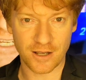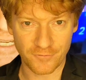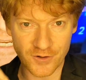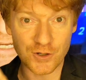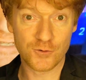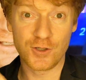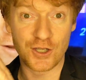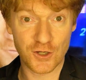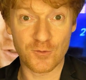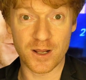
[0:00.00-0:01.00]
of new
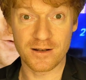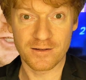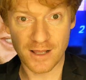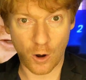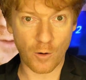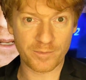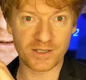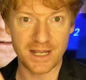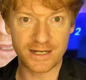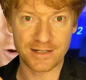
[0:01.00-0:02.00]
human that
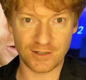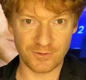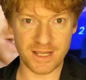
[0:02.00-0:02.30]
opts in to